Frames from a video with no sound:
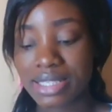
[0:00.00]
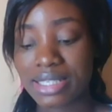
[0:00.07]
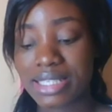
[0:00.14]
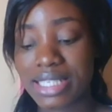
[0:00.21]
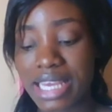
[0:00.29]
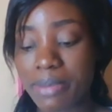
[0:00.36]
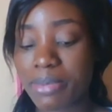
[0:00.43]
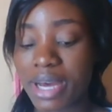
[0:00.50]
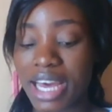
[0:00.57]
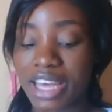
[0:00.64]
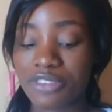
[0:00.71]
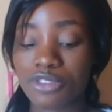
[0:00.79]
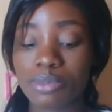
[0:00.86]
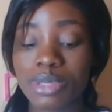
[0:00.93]

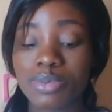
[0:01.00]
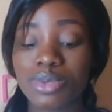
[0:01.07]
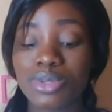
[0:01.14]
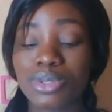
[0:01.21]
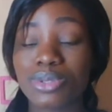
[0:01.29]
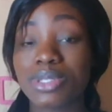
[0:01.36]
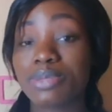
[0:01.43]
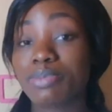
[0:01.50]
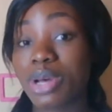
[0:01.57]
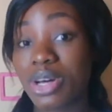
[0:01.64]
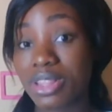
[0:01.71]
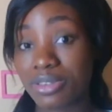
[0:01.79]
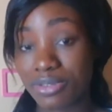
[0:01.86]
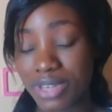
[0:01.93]
nearby for people to
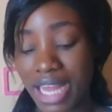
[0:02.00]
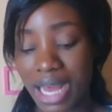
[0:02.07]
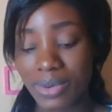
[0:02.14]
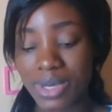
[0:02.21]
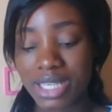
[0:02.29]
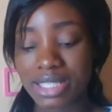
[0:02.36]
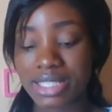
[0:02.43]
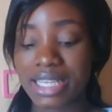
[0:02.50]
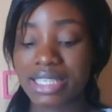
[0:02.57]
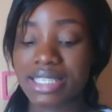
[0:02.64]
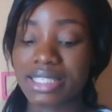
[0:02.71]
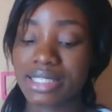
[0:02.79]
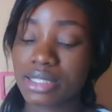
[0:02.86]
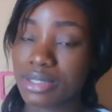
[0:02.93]
smell the flowers
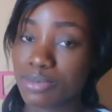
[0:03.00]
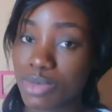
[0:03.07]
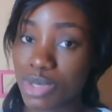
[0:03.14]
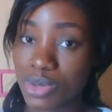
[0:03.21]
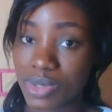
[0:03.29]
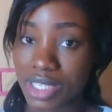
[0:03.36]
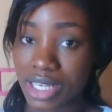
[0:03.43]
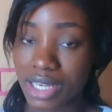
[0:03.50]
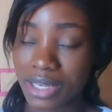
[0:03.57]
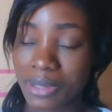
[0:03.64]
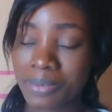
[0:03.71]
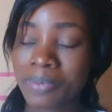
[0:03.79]
and listen to music.